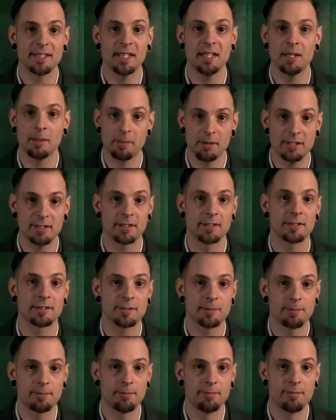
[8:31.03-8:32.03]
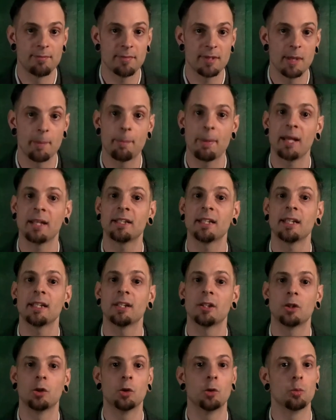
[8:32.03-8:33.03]
in the business. The bandit
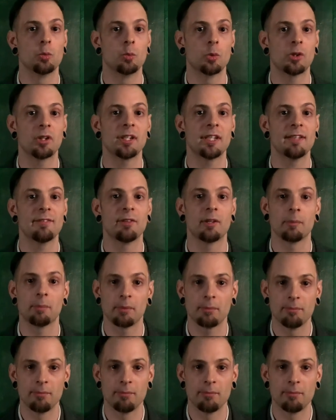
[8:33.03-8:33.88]
who wouldn't give up.